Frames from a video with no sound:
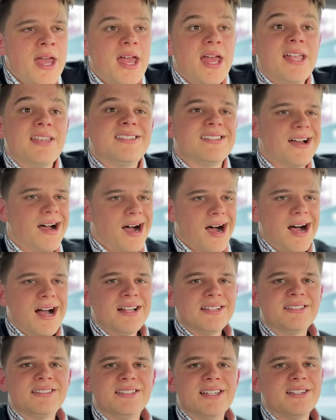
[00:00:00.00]
And to
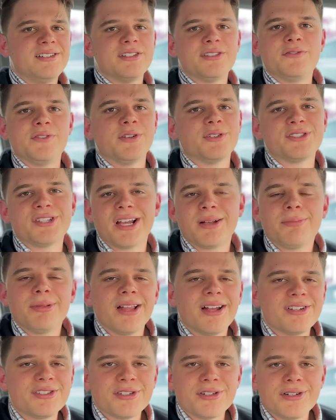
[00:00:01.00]
us, it just feels like
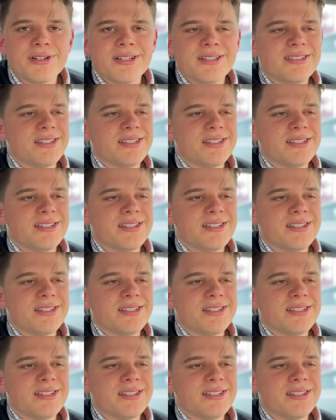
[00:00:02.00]
pleasure.